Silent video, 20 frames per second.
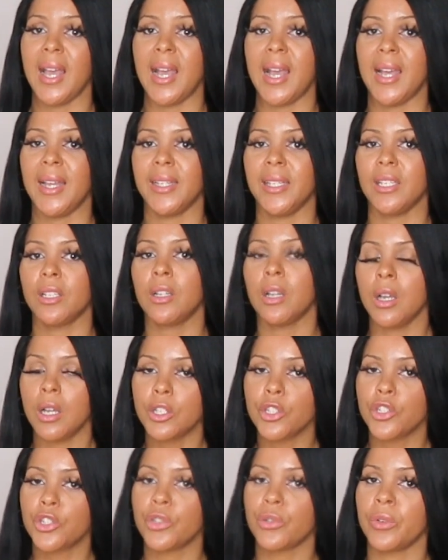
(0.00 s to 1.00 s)
and it
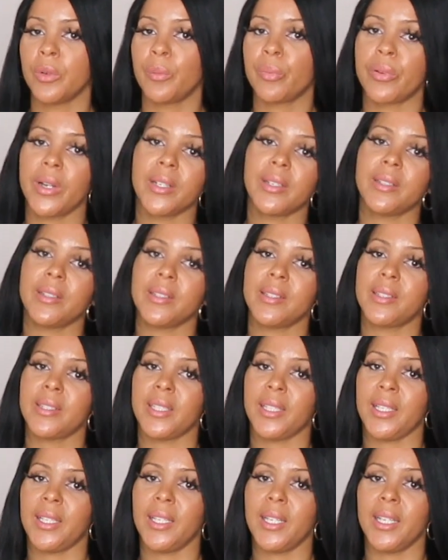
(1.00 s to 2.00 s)
occurs during
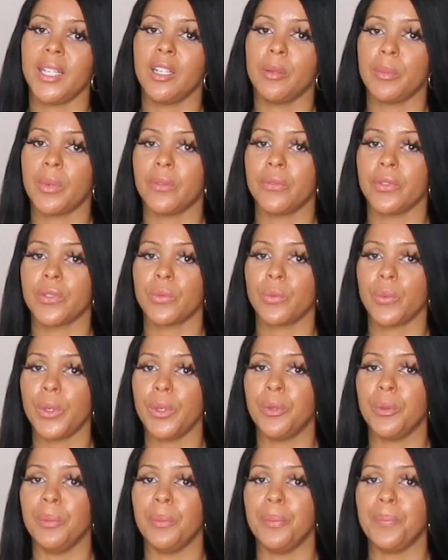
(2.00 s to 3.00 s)
pregnancy in the mother's
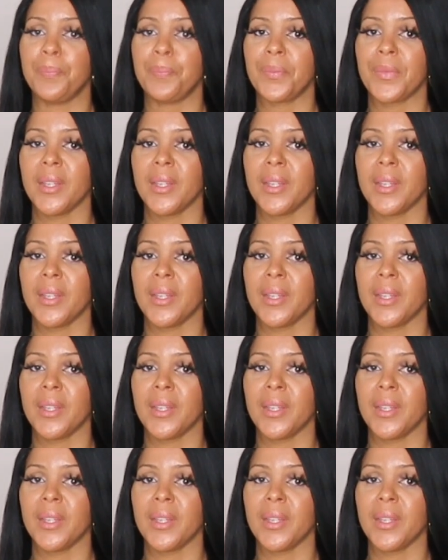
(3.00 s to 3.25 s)
womb.